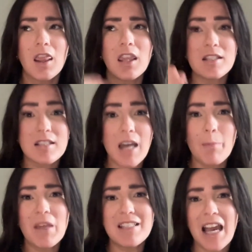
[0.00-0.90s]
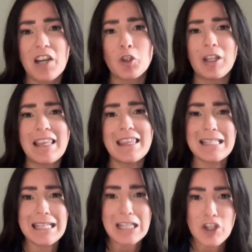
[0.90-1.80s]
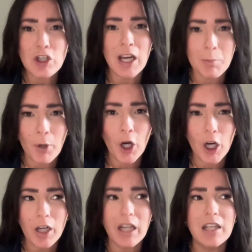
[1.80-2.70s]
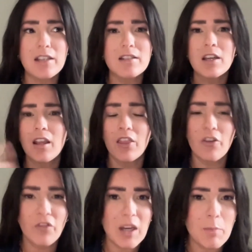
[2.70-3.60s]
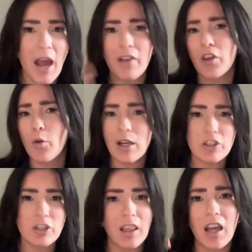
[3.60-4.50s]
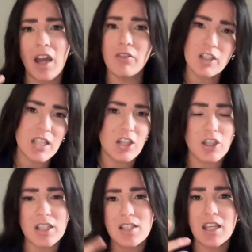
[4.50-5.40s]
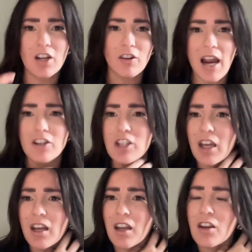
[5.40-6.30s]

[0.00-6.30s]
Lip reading: The step that's actually the teaching part is the feedback, the questioning, the conversations, the interaction.